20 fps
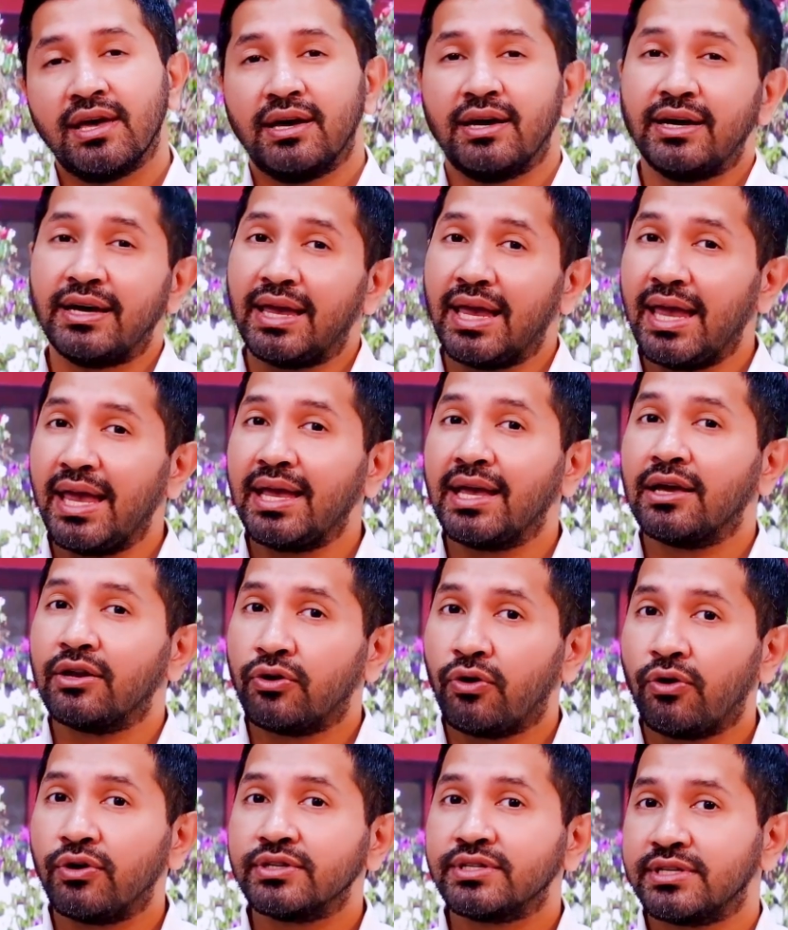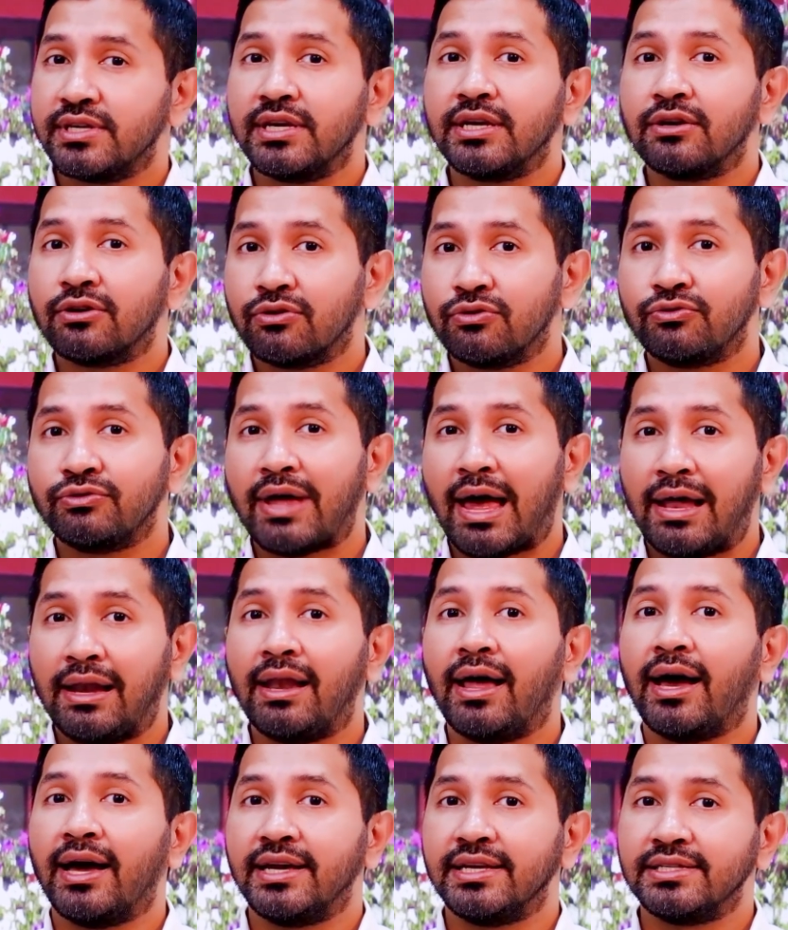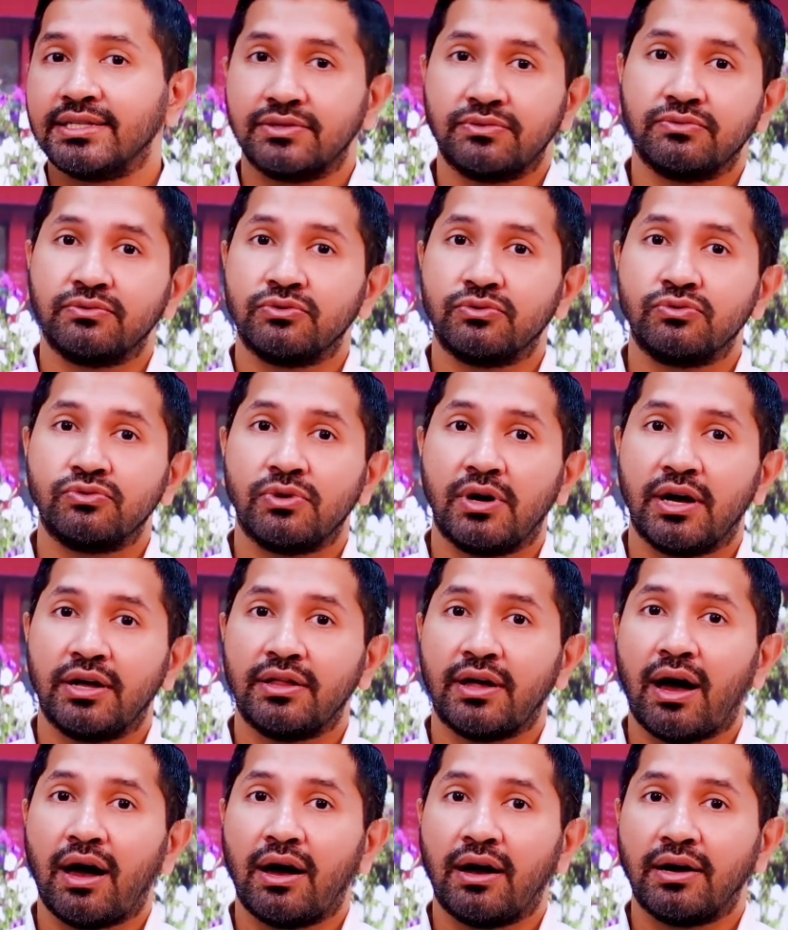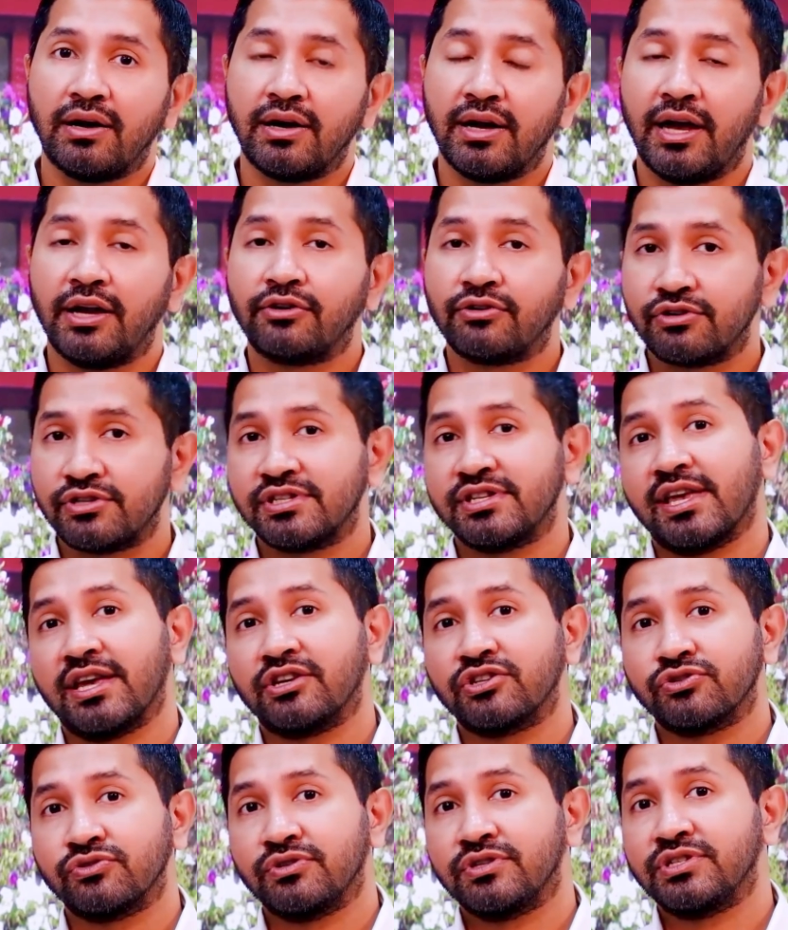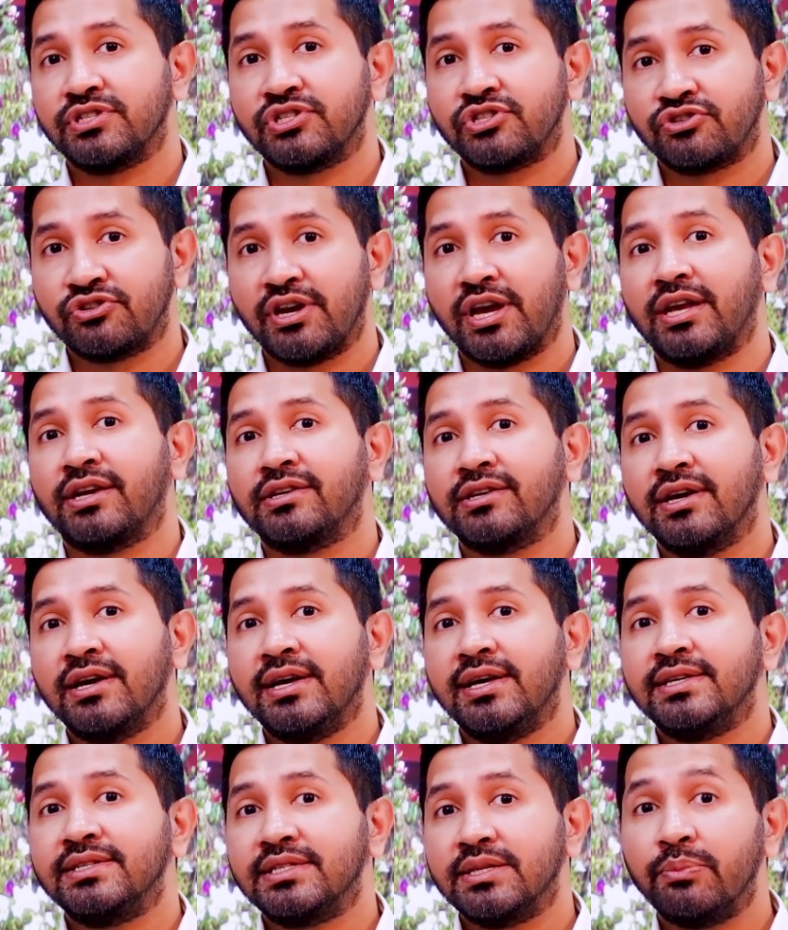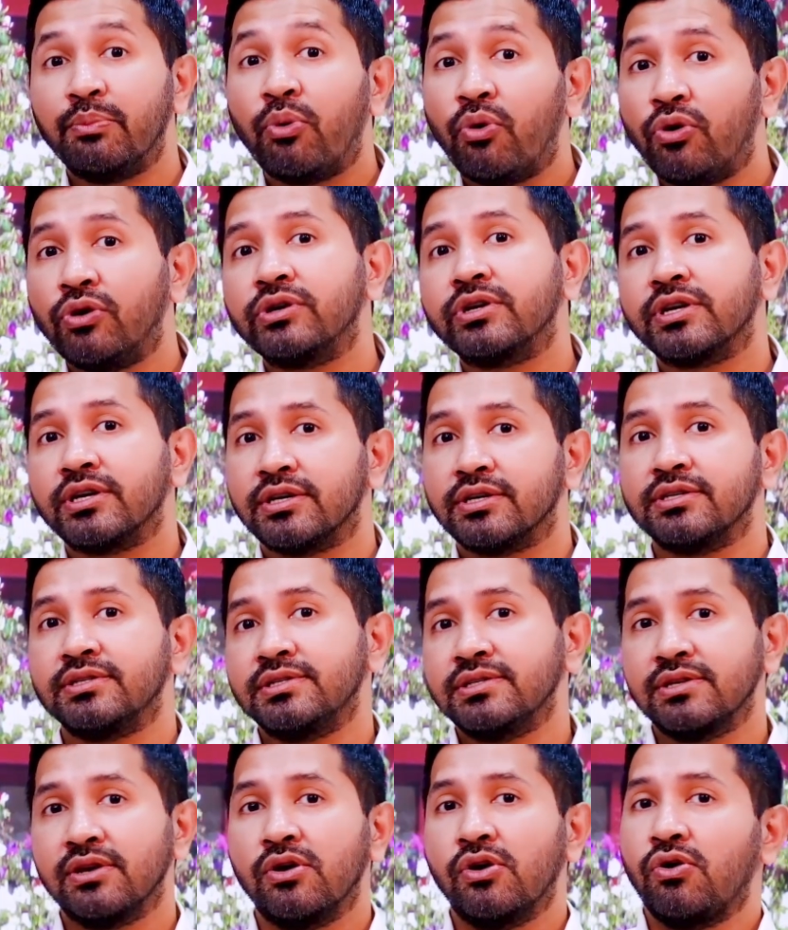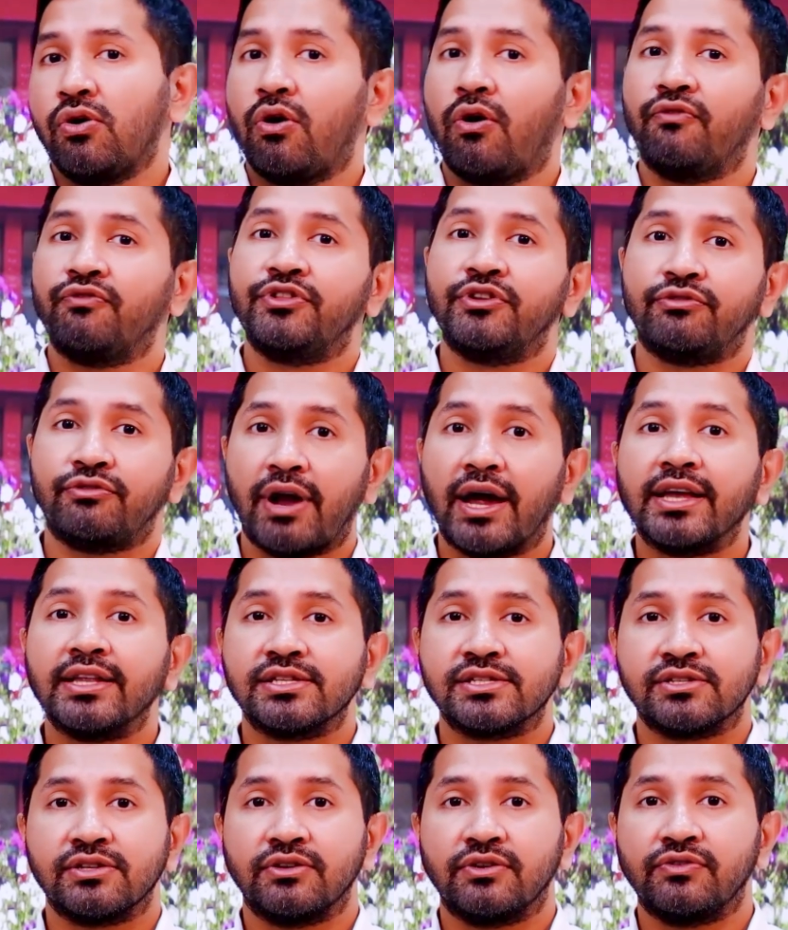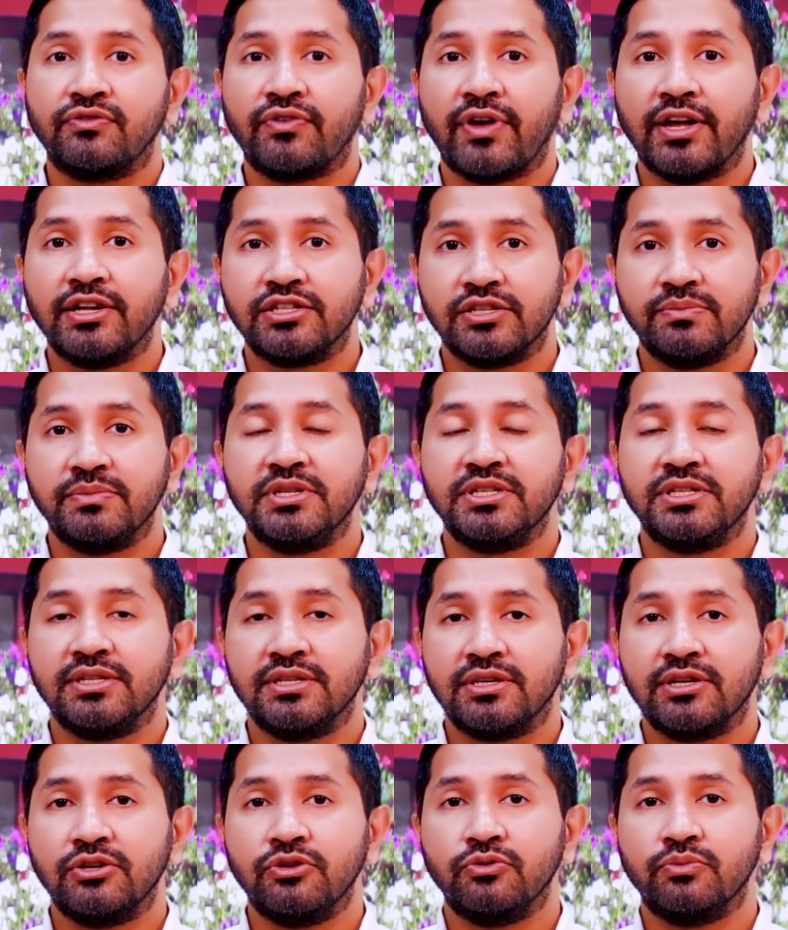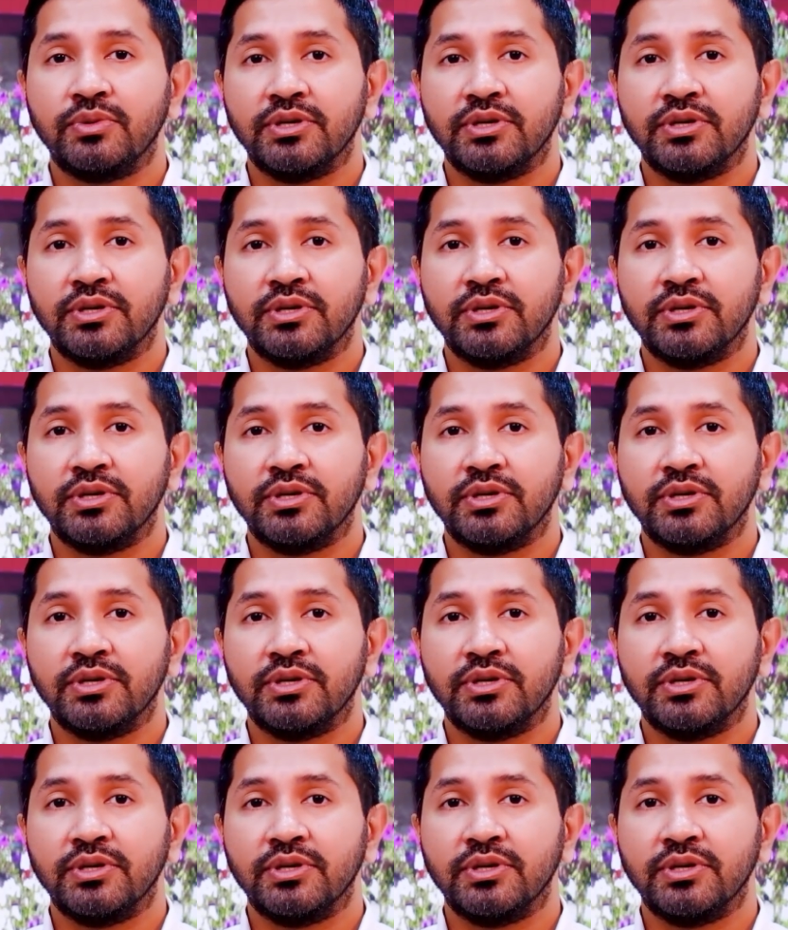A can also include allies who are heterosexual, straight supporters of the rights of LGBTQ